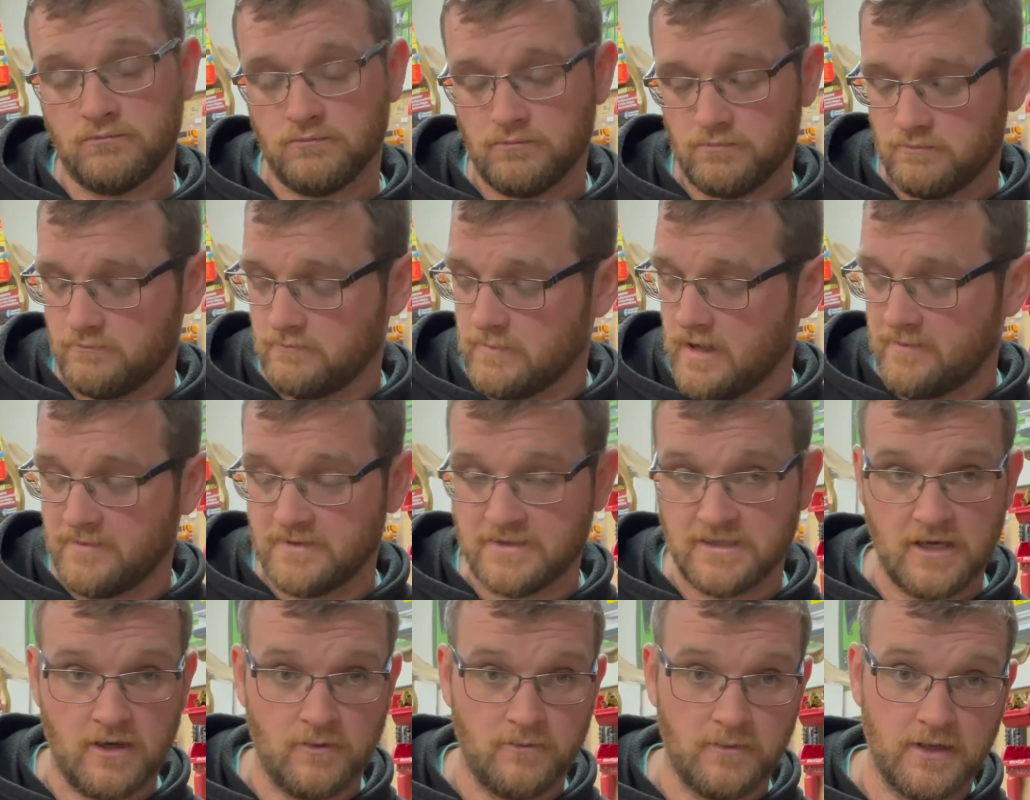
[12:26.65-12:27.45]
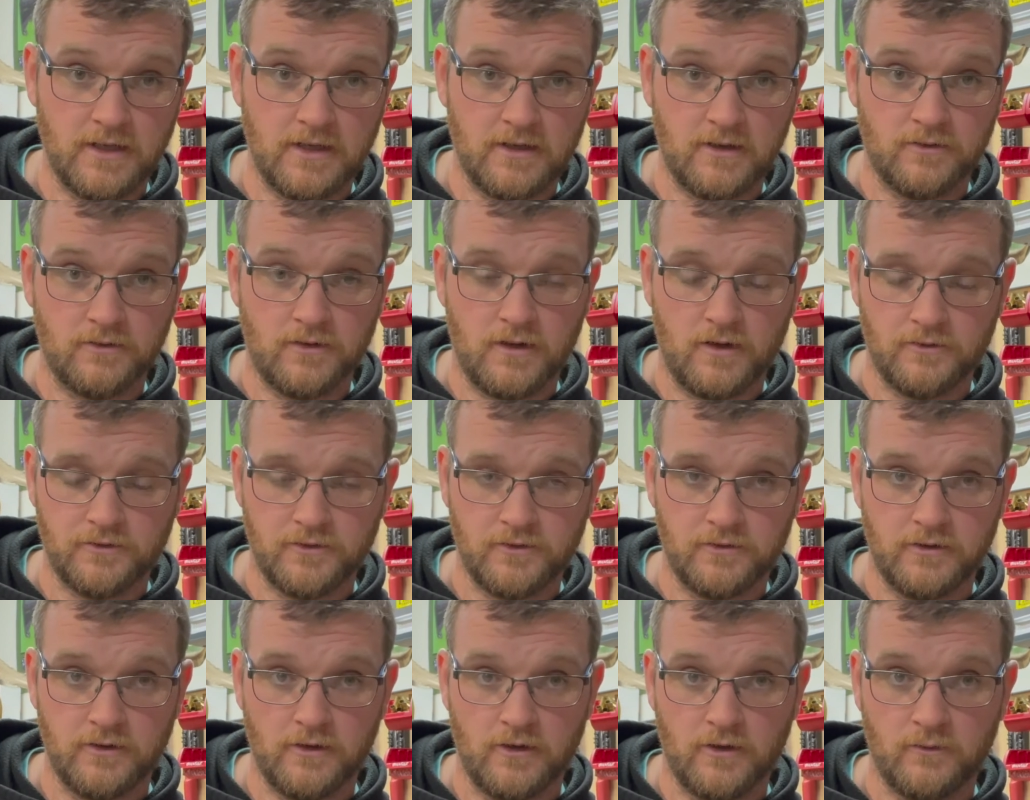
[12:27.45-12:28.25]
maybe tell me and I'll
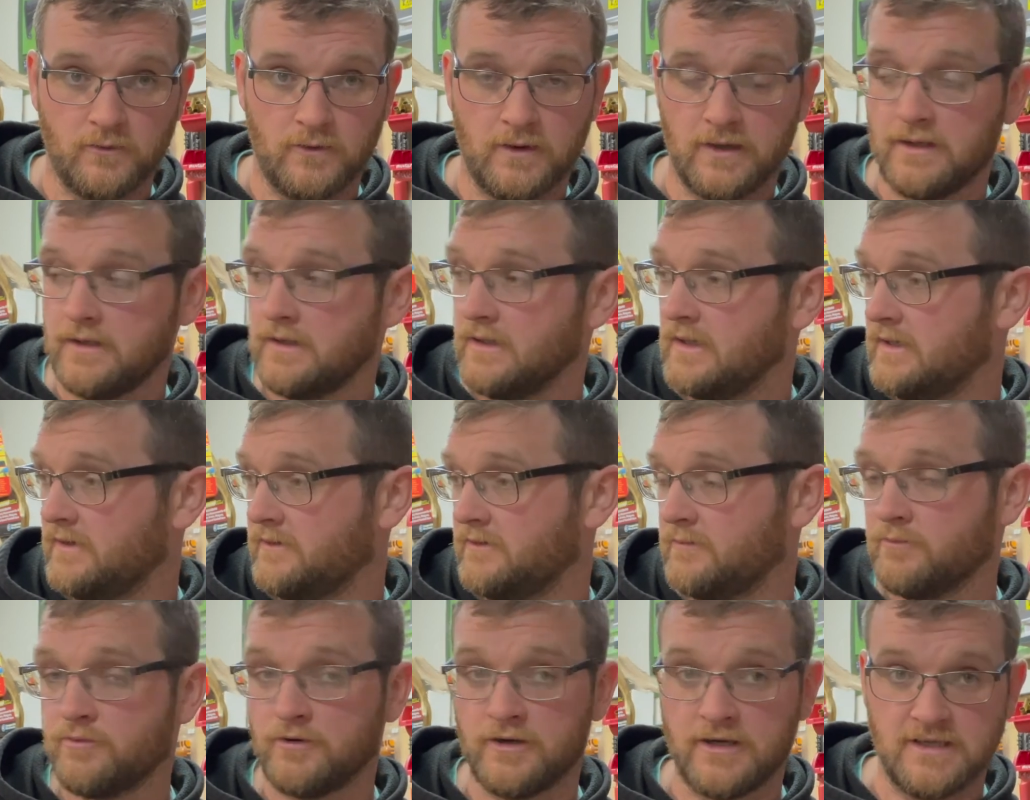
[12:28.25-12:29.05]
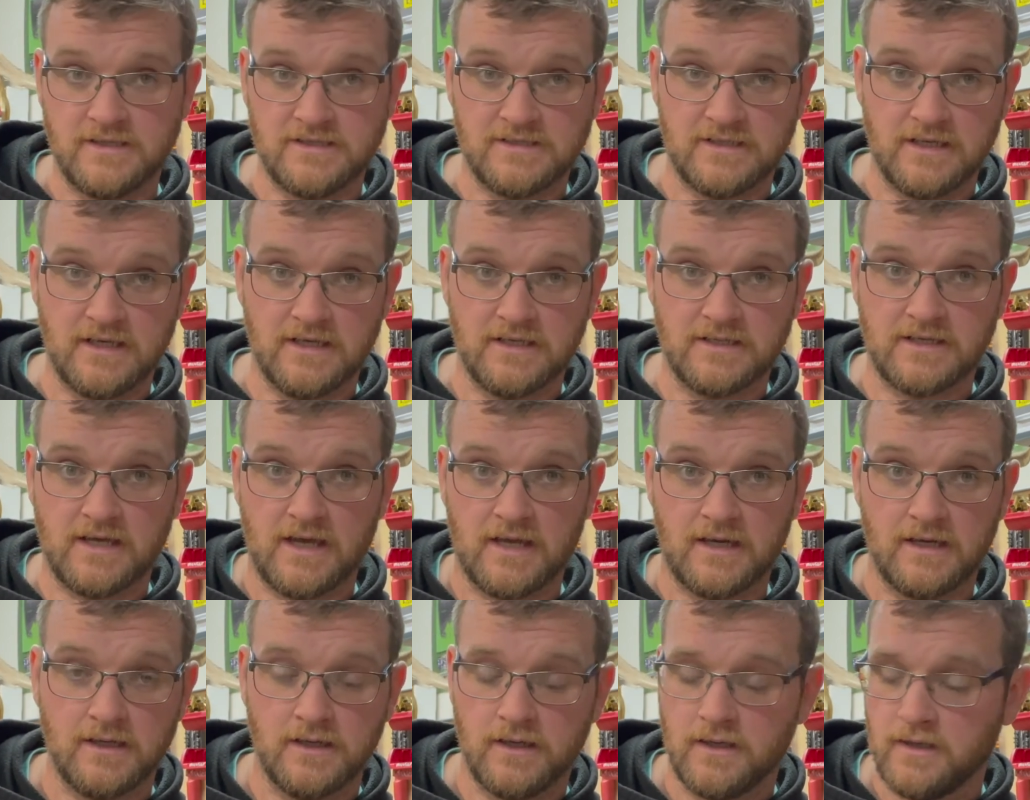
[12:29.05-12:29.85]
do the odd one. It's pretty easy to get
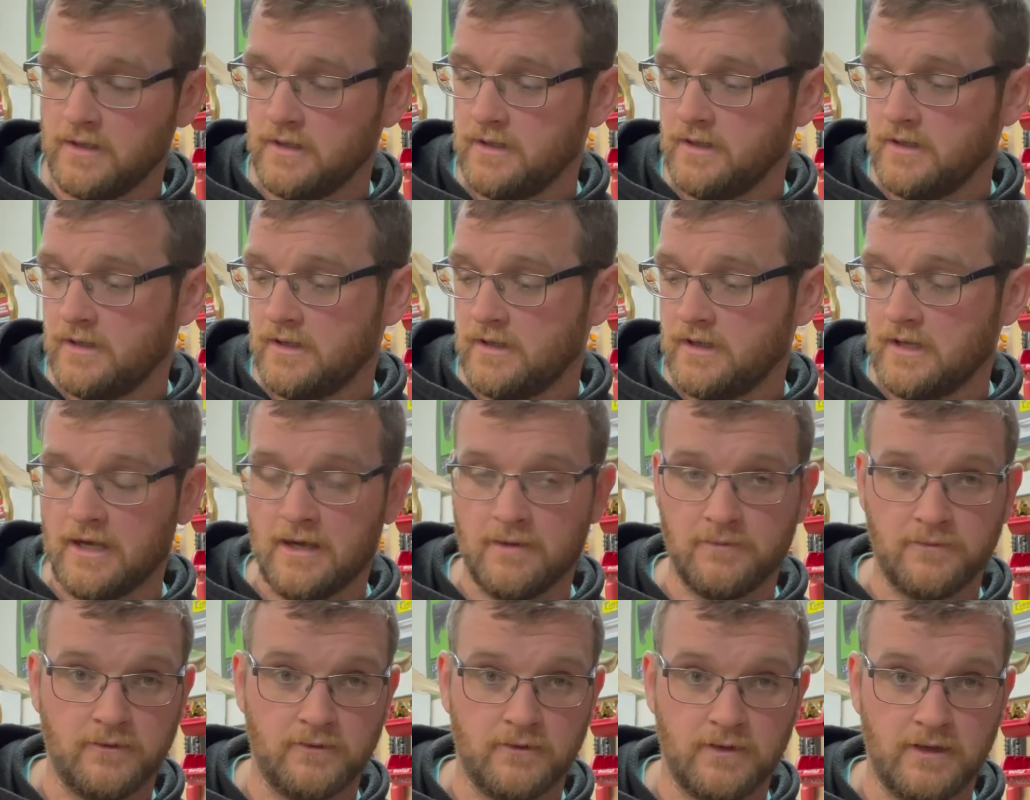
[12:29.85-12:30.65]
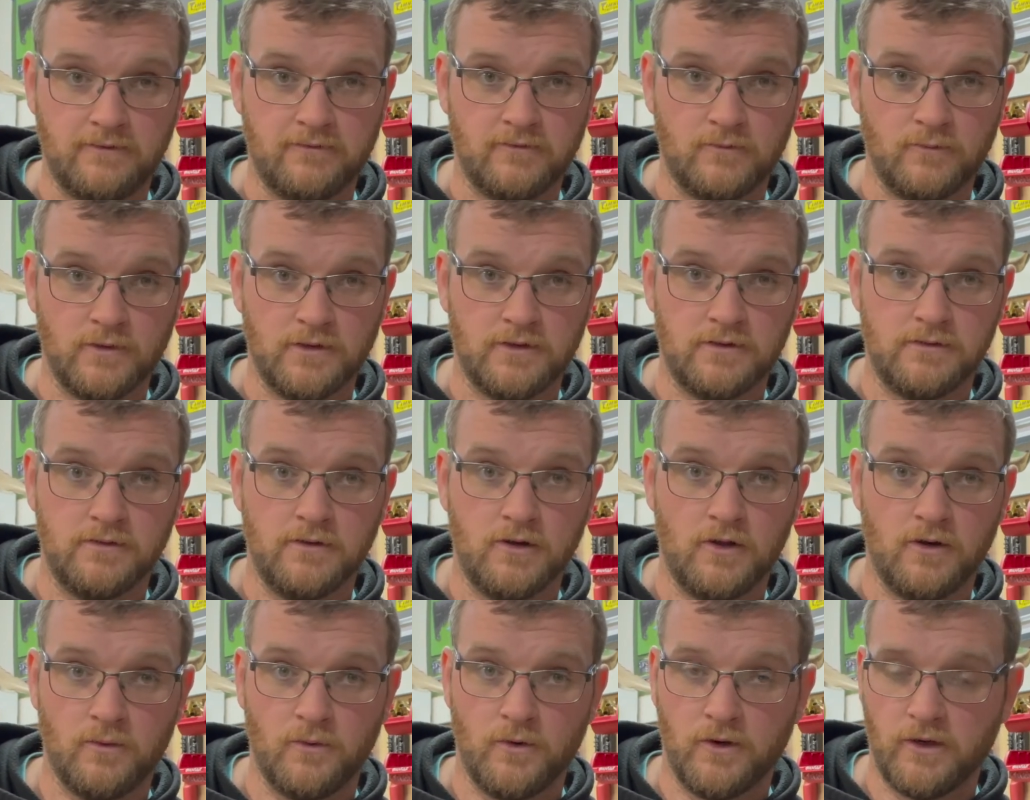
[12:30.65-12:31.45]
done, sort of even with
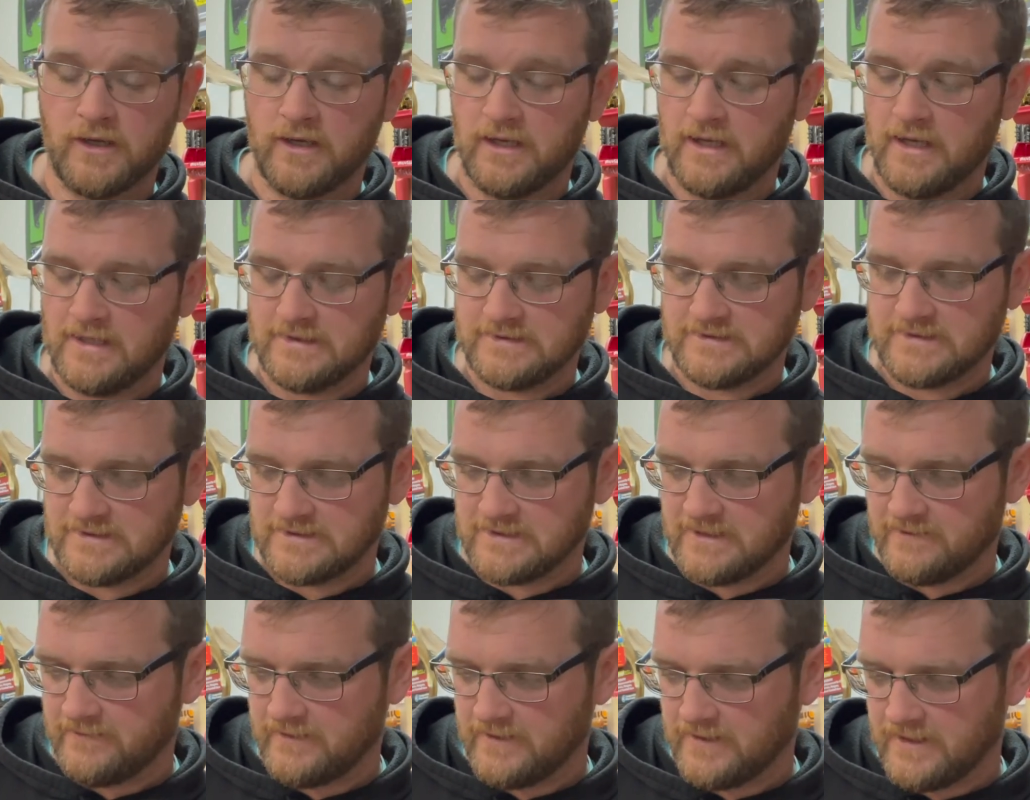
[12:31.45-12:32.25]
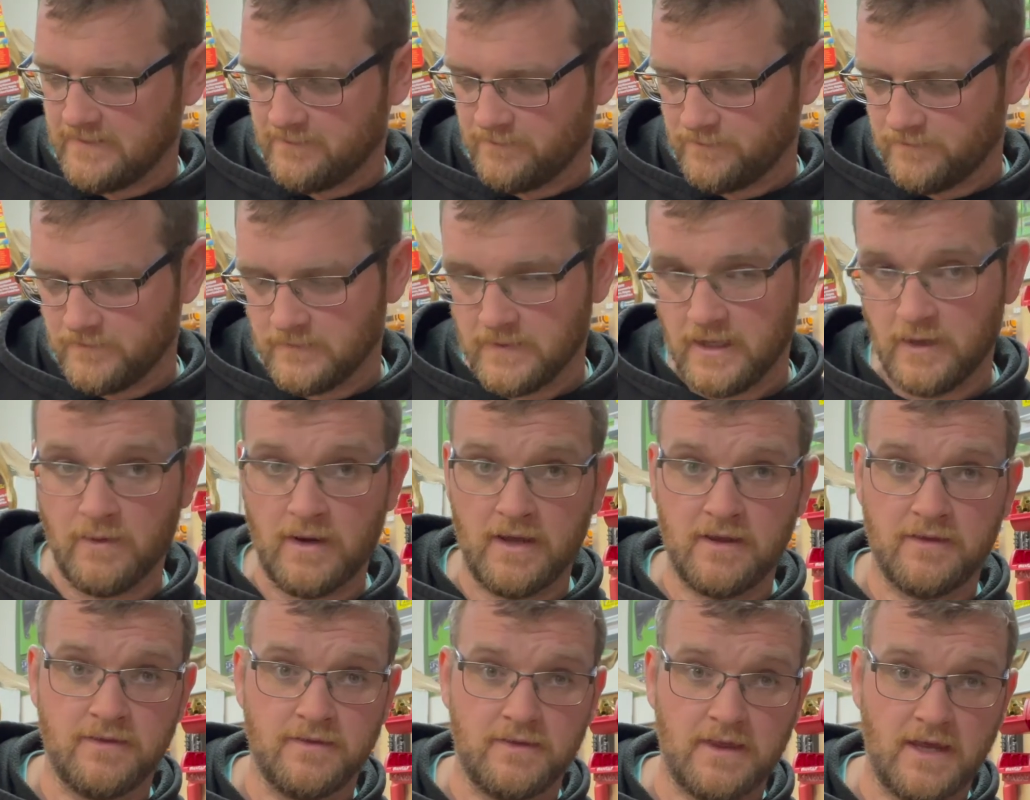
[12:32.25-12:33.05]
long working hours and stuff like that.
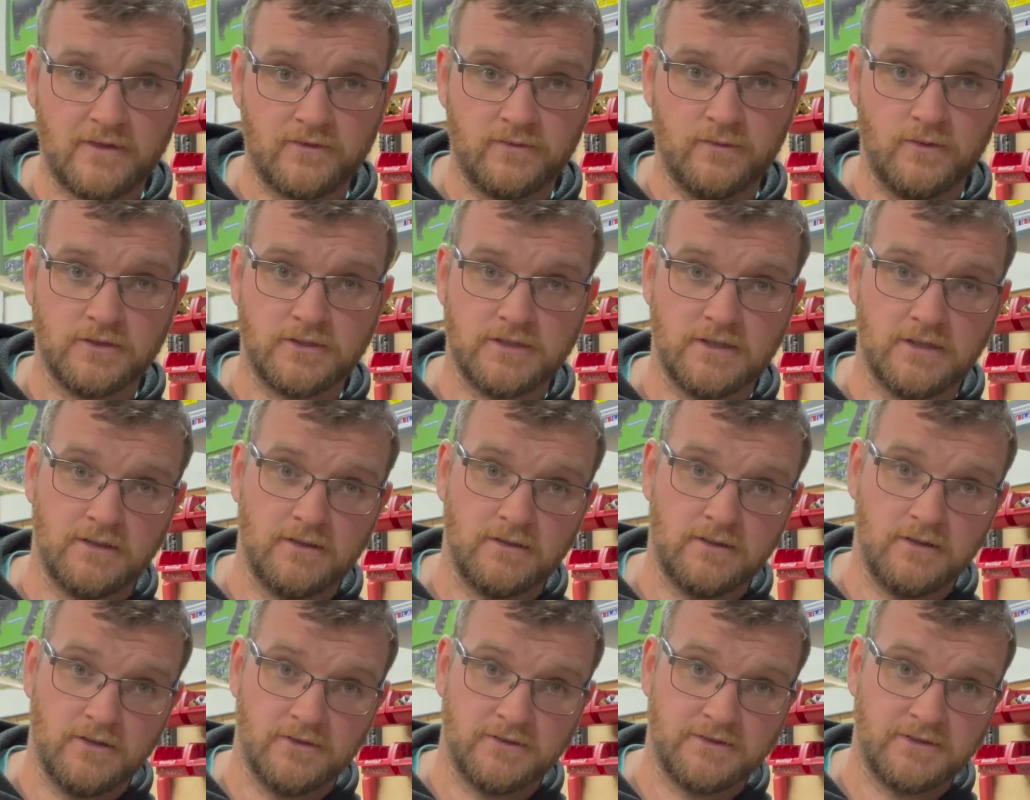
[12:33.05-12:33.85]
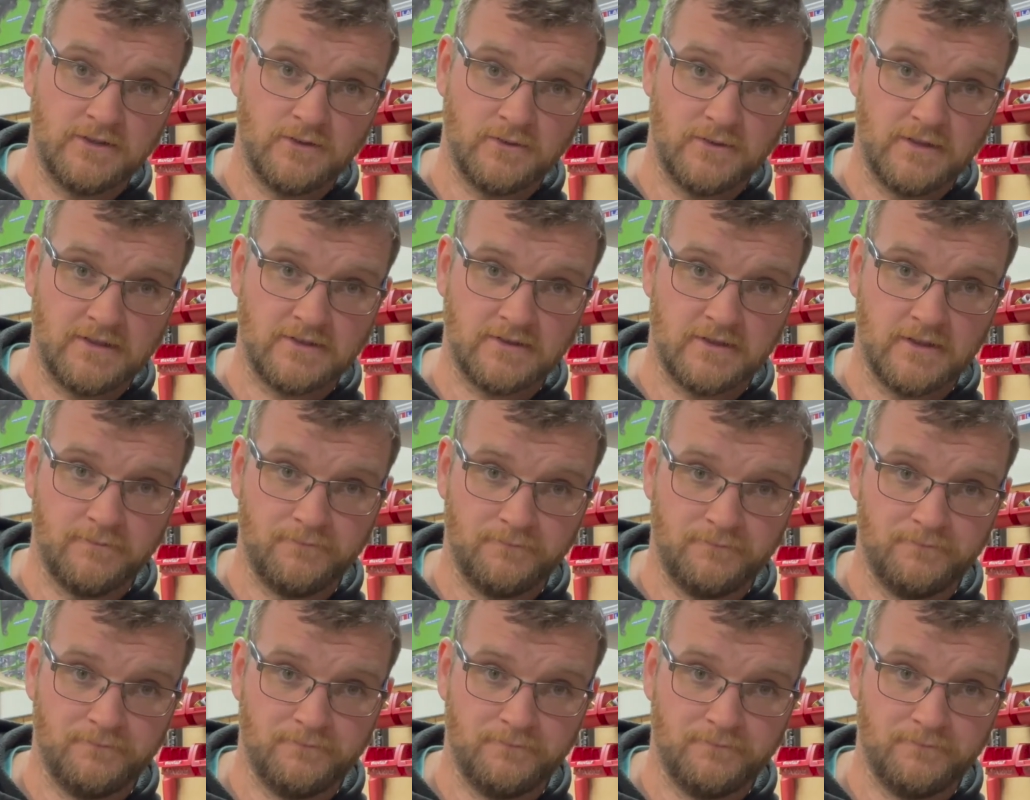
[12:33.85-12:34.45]
Anyway, thanks for watching. I'll see you all next time.